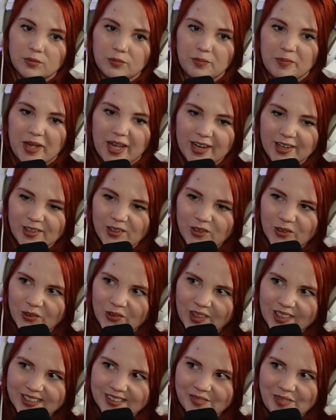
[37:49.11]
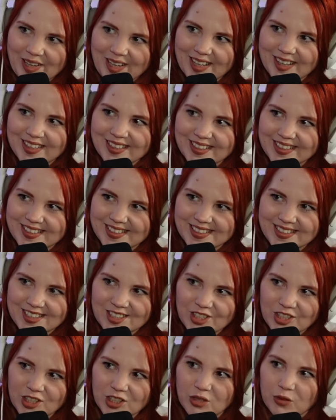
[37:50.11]
men who are making these
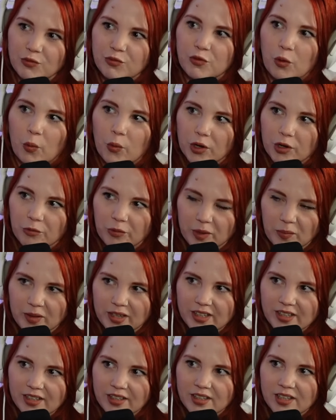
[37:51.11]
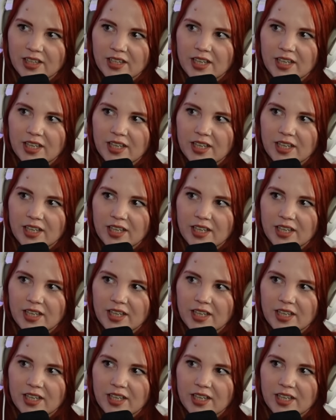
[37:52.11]
decisions for women